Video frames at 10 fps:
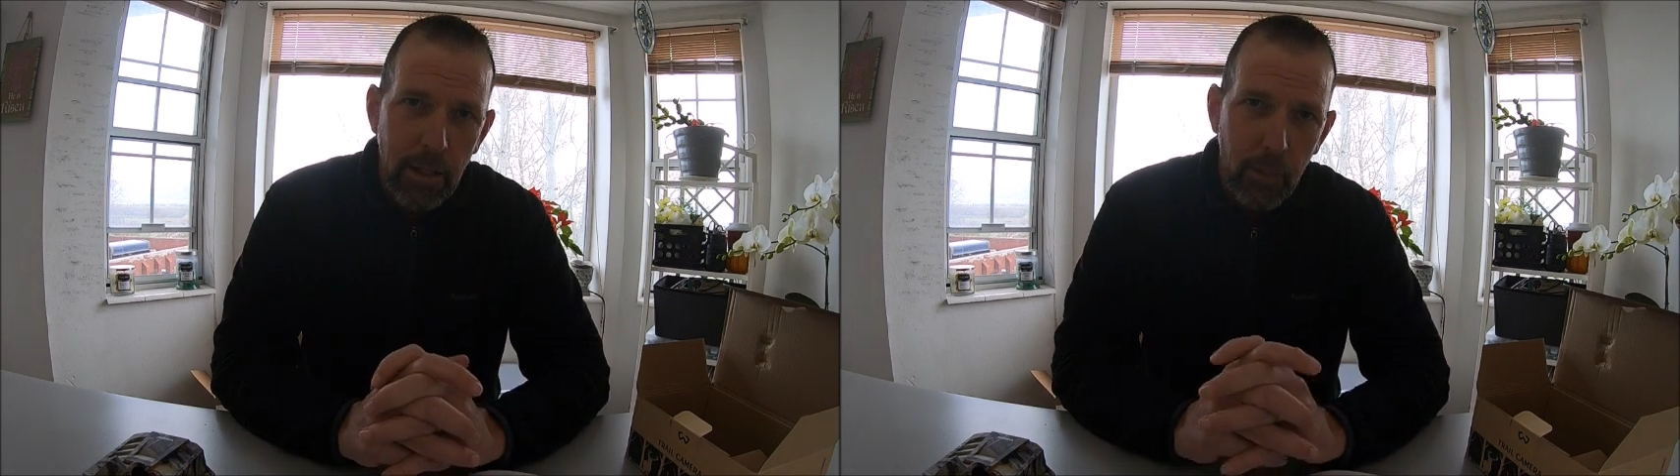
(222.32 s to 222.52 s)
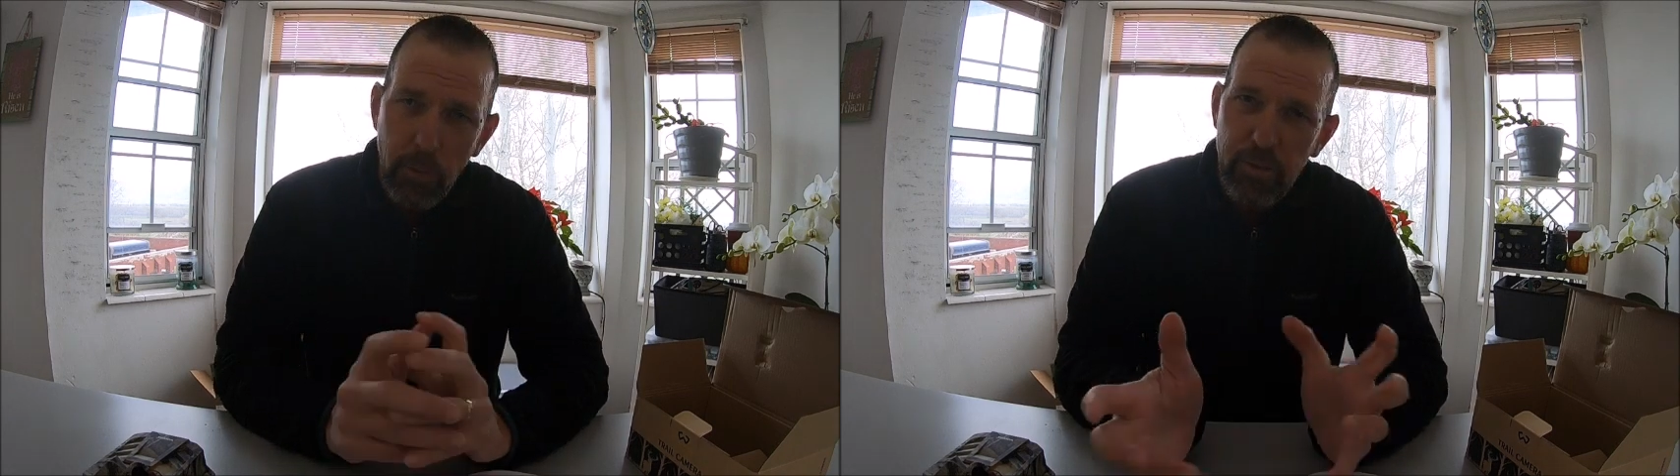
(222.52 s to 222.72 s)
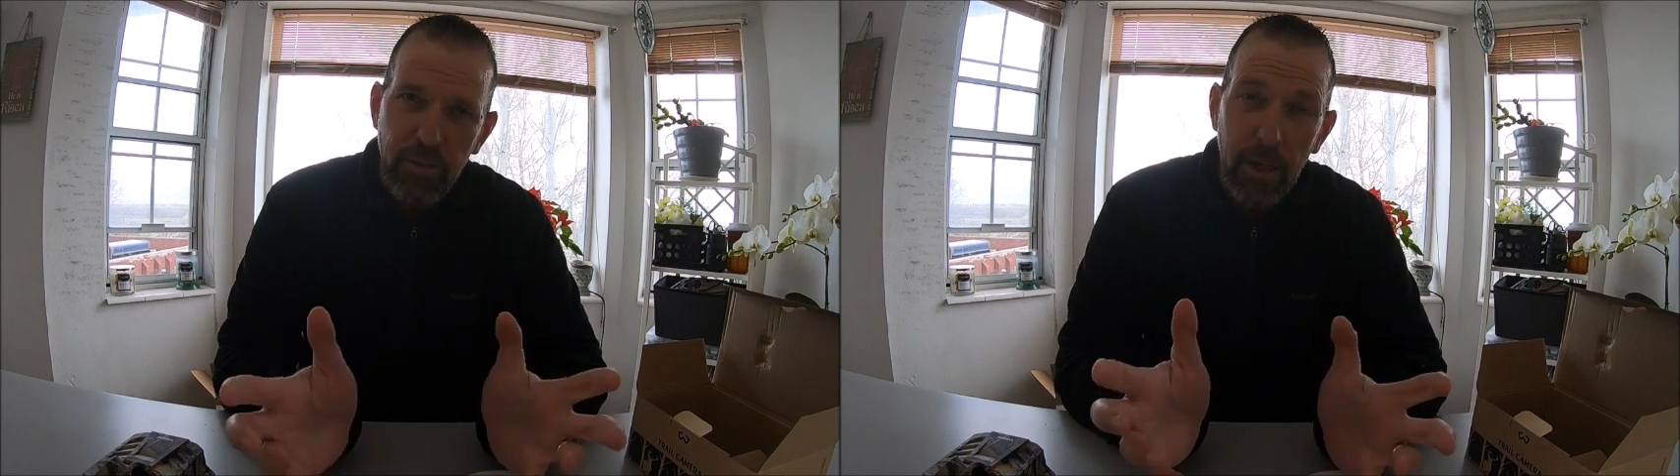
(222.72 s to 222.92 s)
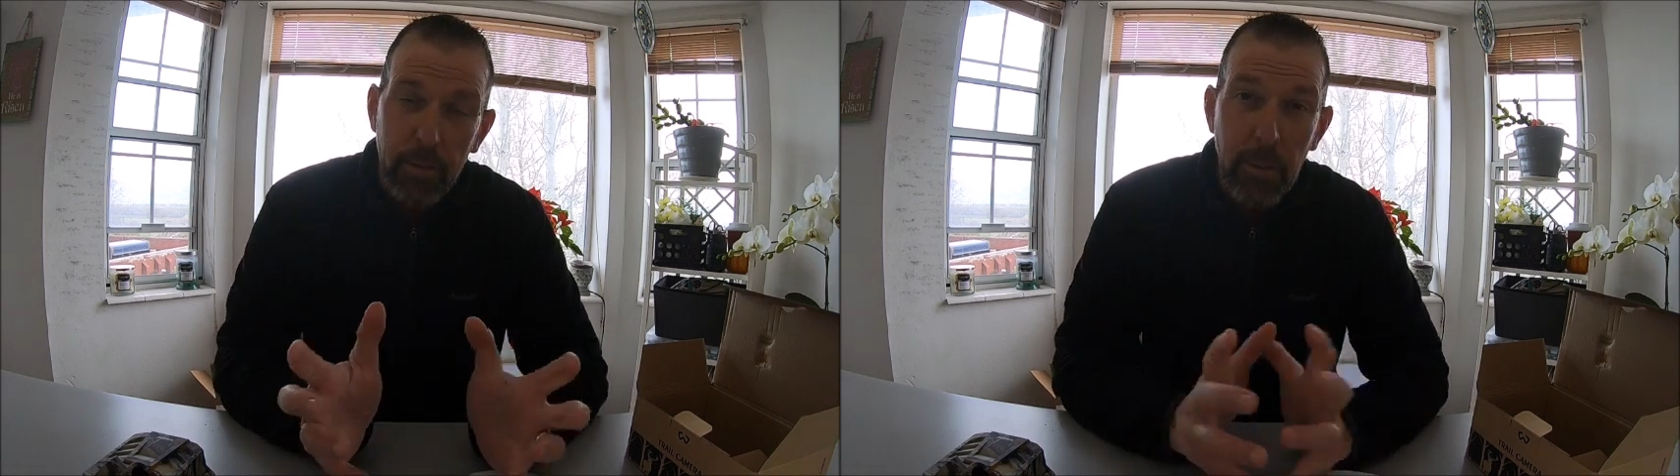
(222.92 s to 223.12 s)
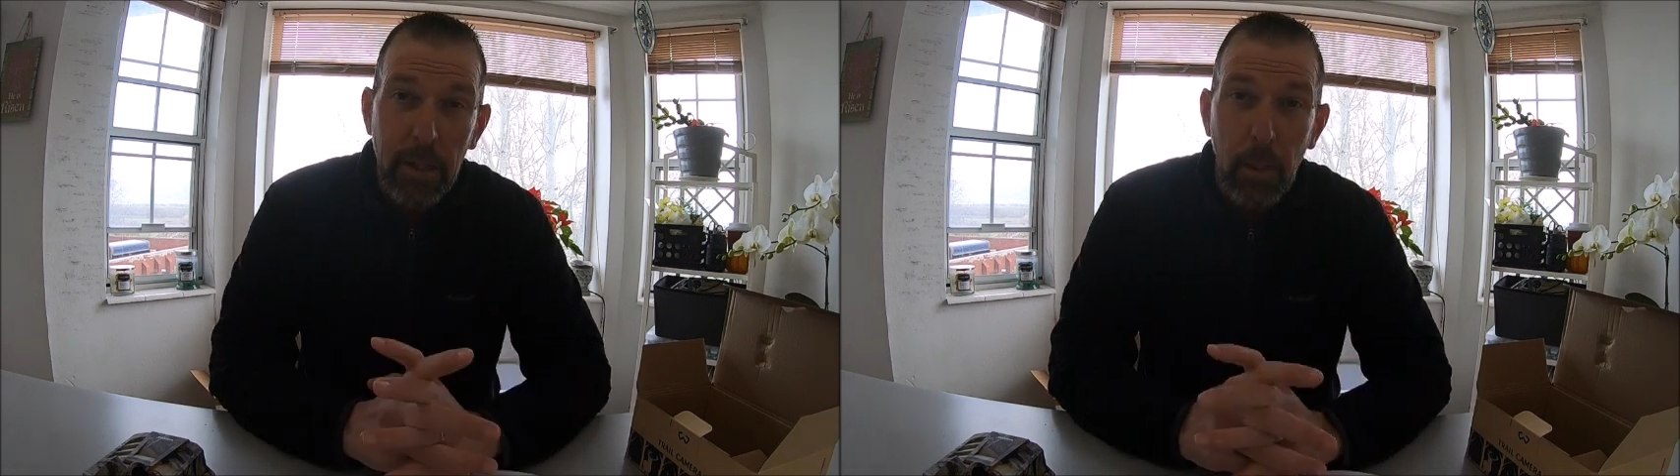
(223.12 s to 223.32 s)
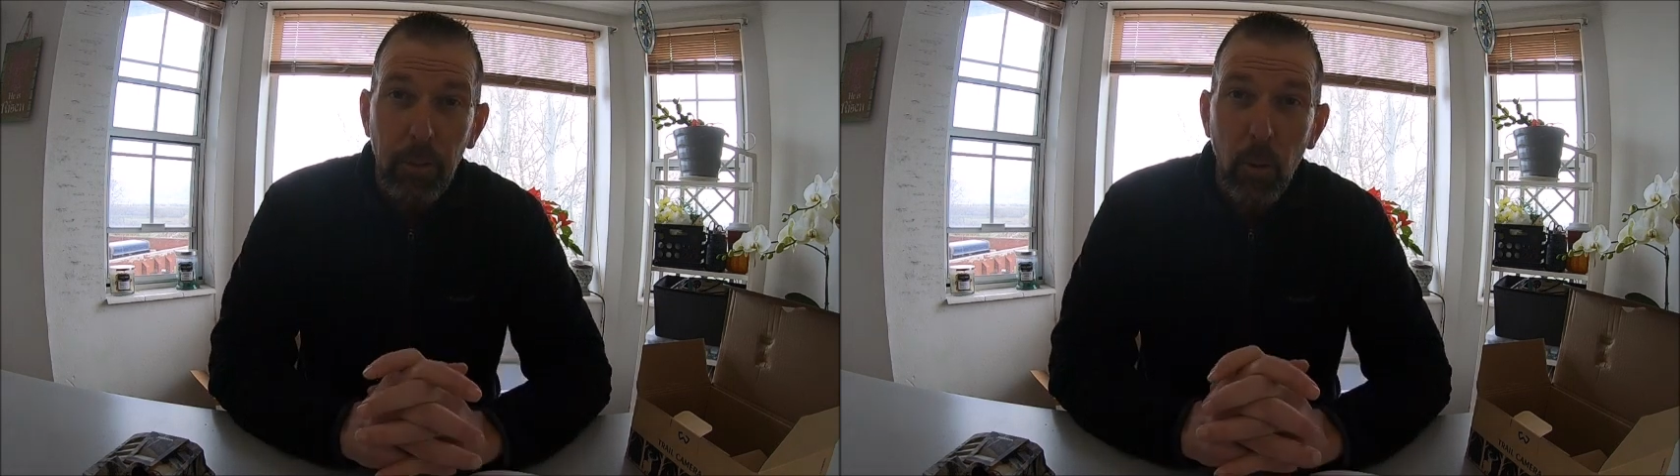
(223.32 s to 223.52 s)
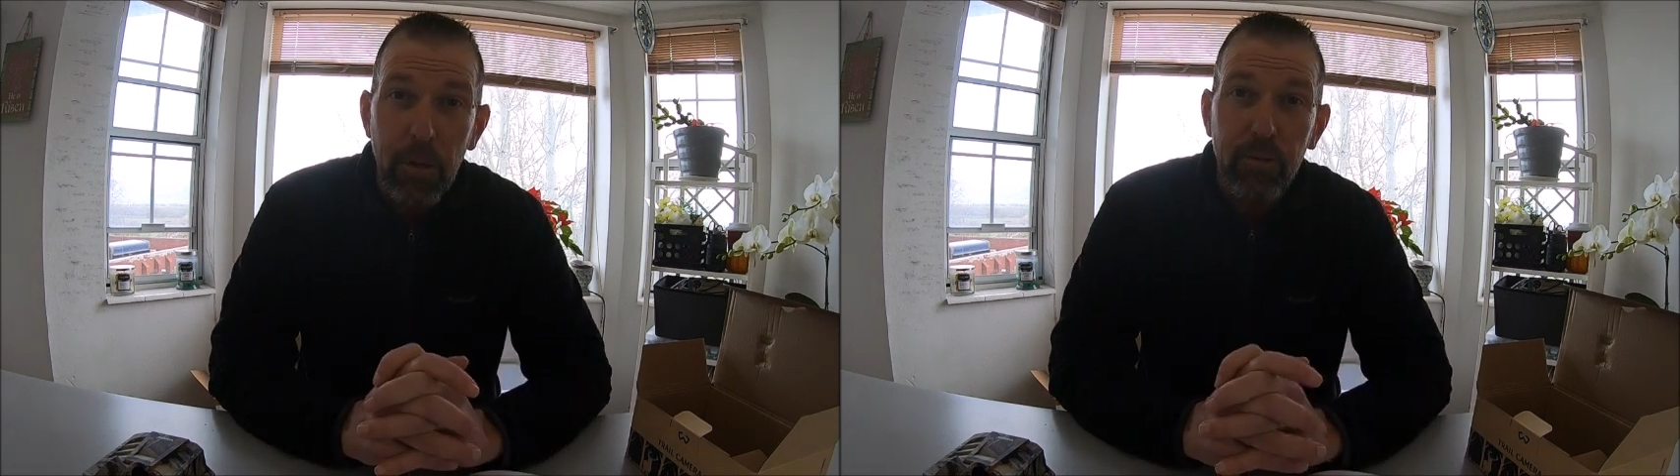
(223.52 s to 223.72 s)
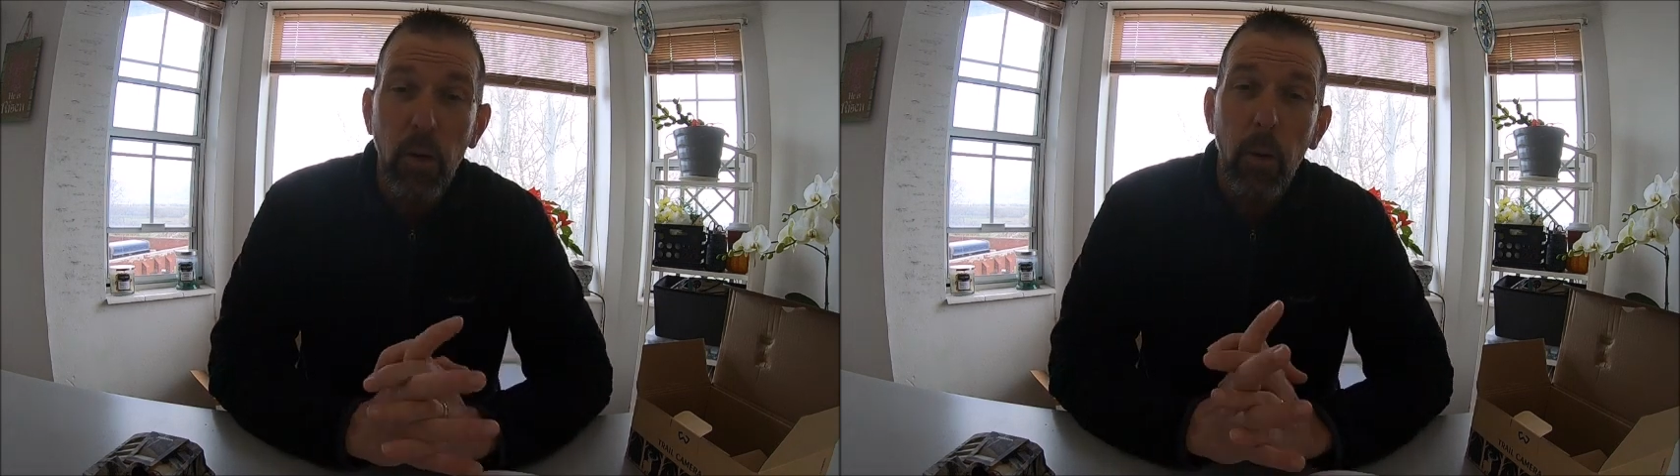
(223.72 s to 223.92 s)
They reached out to me a couple of
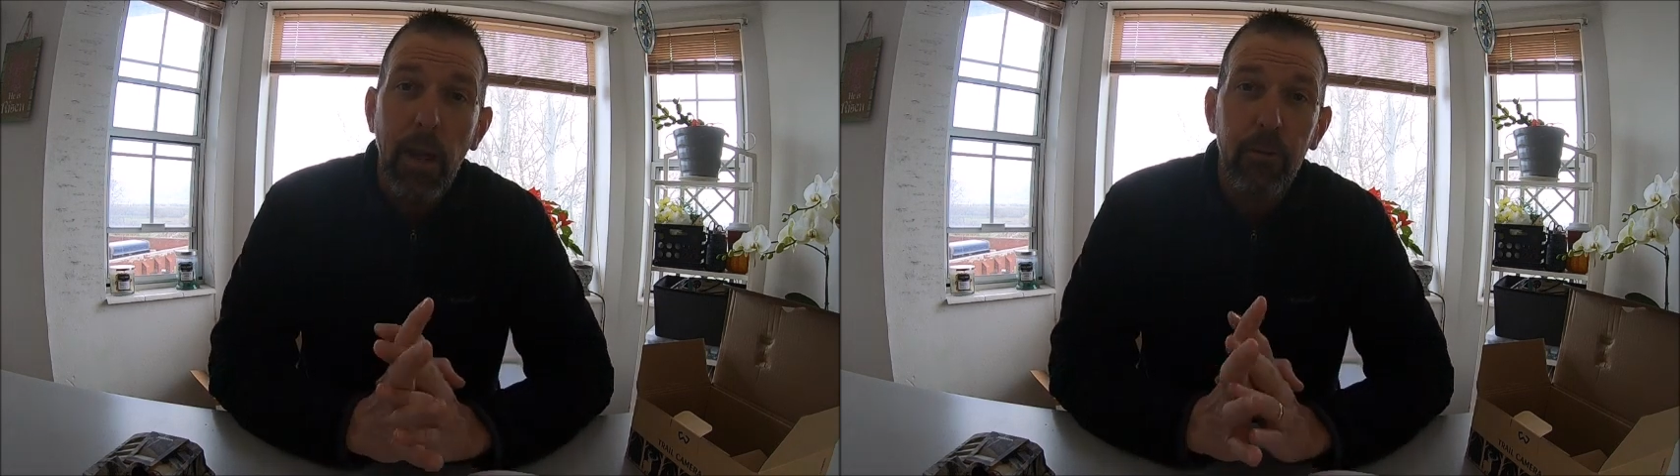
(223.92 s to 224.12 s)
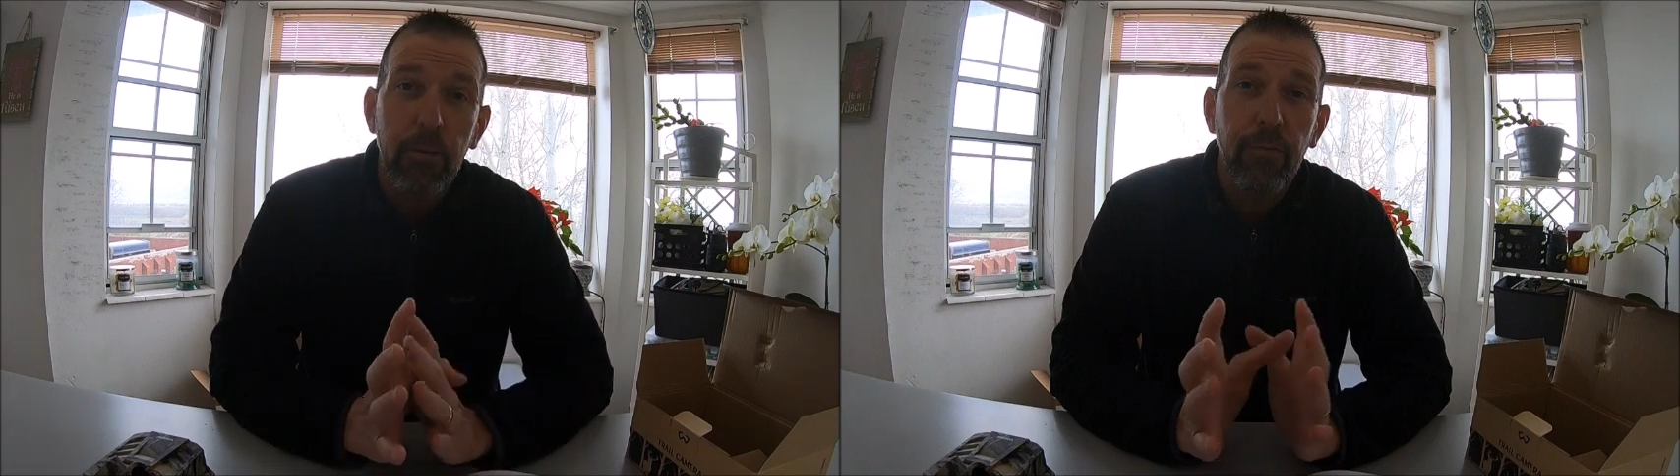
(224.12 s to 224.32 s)
weeks ago and asked